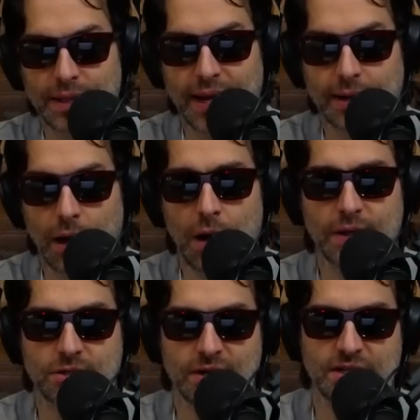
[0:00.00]
be like, oh,
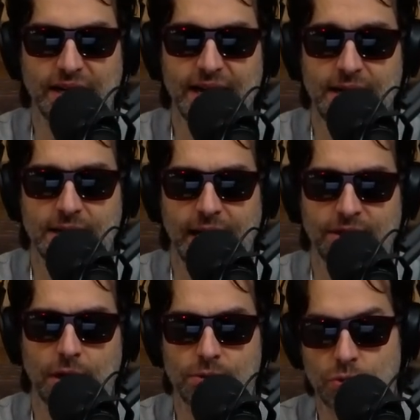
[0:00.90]
it's Chris D'Elia? I
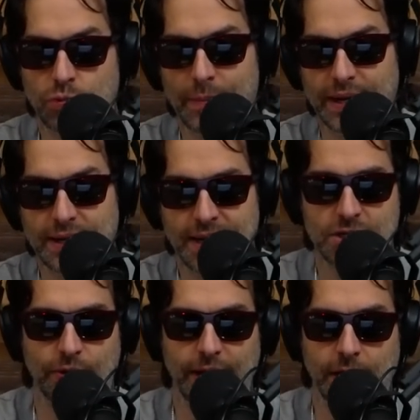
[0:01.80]
thought it was a woman.
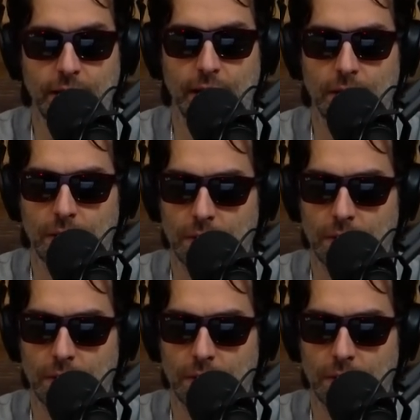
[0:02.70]
He's really good.